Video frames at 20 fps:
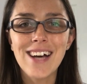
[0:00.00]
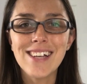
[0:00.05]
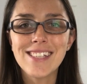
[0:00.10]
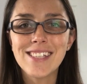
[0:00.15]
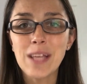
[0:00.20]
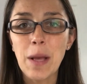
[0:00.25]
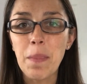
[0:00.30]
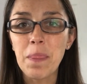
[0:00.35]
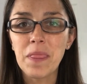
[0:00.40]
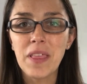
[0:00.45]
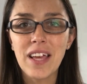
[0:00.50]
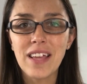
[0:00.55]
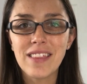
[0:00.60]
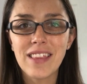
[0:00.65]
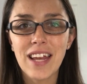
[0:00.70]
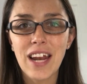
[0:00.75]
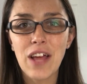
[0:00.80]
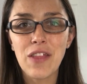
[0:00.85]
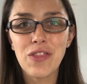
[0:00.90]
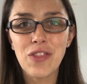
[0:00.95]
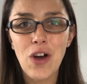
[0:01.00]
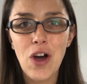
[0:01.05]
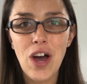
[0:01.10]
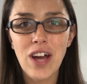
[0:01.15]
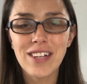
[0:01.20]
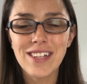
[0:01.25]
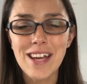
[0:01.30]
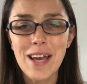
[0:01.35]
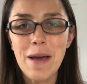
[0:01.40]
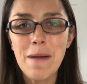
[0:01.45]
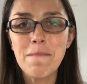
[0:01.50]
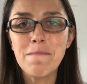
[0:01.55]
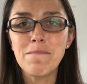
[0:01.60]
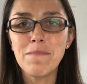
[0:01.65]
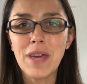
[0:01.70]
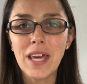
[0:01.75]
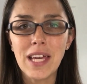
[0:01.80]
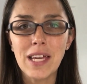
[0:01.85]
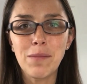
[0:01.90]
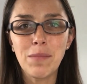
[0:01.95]
something that I thought
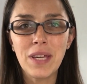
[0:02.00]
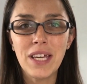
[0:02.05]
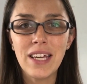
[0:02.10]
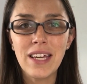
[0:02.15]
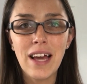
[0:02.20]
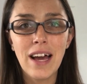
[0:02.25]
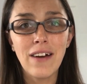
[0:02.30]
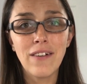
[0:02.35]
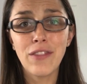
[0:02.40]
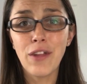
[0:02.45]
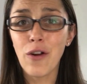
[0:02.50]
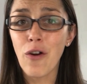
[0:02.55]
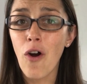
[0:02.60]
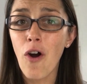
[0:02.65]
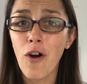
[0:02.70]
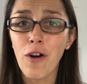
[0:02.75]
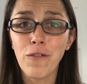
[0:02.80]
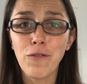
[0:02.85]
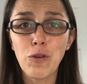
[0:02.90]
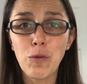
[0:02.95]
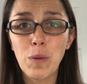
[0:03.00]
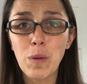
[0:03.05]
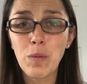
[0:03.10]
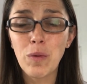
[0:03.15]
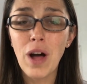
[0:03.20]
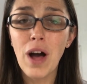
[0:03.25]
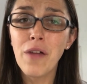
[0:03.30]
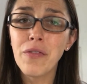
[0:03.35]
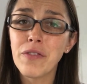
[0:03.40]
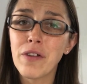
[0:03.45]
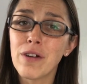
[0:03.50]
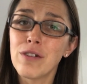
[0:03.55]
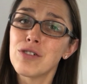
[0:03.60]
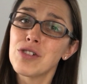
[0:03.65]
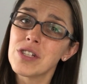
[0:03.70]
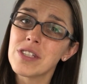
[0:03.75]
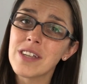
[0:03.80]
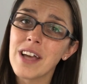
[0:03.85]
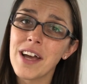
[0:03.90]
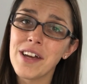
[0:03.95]
maybe there are a few people out there
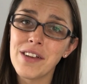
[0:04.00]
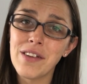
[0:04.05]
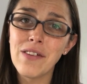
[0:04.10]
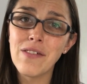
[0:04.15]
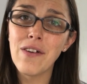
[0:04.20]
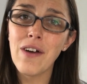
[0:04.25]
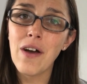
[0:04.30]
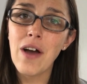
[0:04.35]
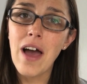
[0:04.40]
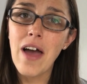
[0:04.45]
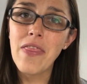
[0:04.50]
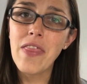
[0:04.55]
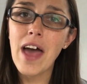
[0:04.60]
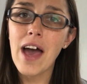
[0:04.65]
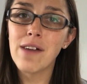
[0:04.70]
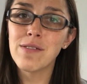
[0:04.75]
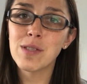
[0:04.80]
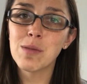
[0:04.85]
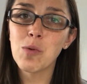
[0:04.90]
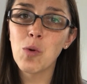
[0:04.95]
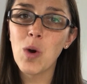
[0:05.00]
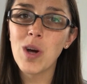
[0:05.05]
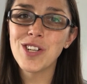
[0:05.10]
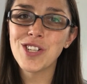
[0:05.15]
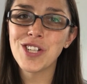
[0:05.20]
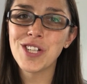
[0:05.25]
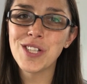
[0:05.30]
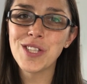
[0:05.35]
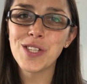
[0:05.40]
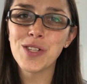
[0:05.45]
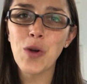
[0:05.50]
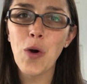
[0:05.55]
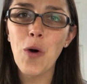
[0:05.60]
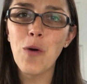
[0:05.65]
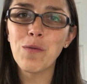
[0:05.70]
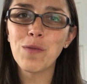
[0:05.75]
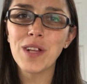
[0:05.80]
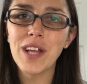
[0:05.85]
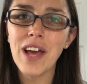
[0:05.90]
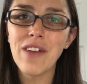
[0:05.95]
just kind of they have some questions, and
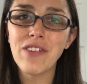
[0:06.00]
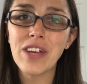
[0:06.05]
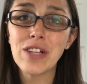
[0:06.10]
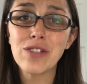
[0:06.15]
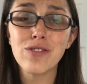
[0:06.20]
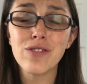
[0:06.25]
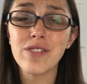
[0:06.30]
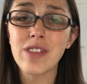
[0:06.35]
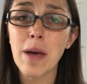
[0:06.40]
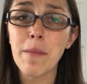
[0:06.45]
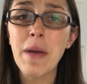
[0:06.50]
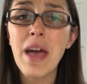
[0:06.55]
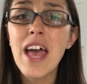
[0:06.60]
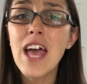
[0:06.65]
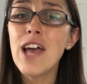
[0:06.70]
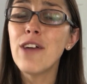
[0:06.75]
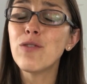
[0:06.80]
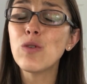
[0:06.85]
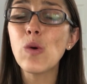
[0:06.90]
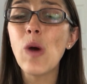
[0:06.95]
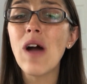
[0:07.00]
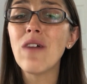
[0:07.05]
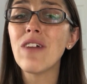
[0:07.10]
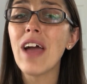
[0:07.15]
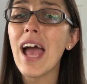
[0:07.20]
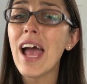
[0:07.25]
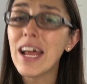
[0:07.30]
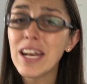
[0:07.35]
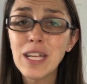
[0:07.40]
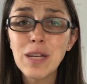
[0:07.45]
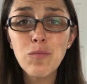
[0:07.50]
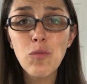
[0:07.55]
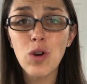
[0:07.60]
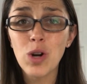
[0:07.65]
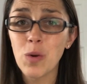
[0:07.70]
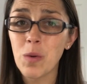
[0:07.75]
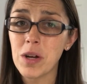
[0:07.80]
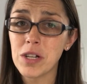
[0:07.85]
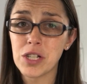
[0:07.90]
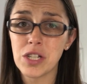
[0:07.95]
hopefully I've answered them. If you have any
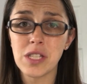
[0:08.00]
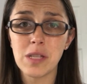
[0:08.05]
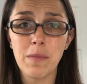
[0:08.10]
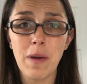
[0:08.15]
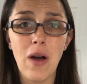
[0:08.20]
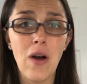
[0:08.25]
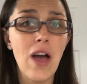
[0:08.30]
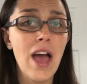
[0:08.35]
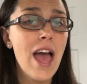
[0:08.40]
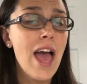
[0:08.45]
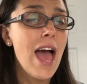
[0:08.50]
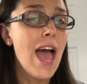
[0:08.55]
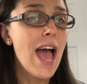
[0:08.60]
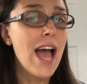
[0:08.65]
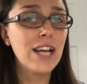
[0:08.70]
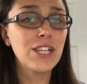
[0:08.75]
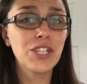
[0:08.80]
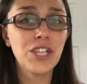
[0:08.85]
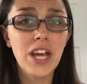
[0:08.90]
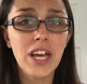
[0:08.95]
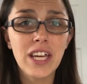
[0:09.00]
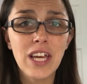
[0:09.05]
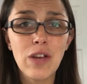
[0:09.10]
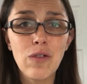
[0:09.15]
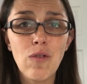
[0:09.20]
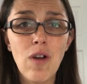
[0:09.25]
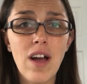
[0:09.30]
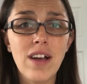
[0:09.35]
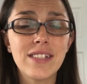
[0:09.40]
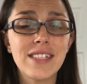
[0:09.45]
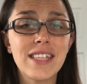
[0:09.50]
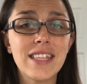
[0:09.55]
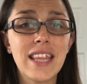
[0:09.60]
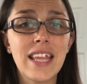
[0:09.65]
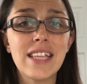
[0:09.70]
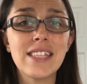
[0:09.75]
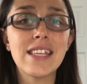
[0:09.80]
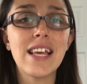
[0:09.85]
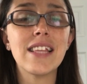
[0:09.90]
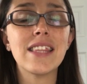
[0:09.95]
more questions about hashtagging rocks and
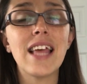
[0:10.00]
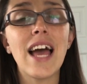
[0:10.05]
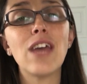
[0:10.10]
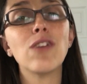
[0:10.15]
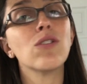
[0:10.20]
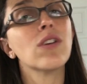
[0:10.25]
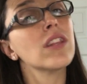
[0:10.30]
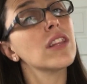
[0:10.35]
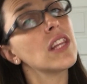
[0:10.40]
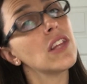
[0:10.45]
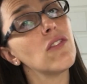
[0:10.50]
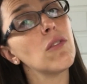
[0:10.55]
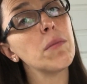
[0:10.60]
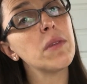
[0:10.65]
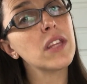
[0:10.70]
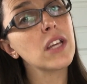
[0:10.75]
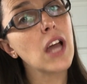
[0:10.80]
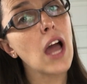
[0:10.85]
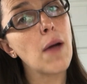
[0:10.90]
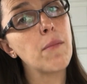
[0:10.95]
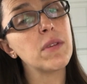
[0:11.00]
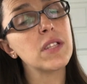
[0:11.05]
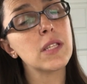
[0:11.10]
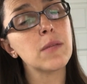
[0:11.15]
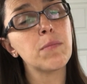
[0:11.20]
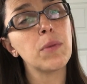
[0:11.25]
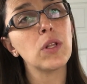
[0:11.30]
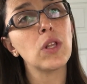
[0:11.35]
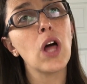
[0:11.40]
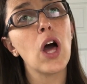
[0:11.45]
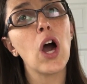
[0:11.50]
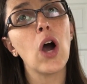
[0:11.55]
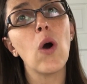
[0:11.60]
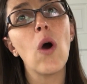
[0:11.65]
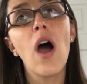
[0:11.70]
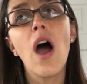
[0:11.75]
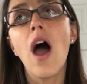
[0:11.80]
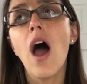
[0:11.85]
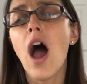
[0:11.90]
things like that, you can leave them in the comments below.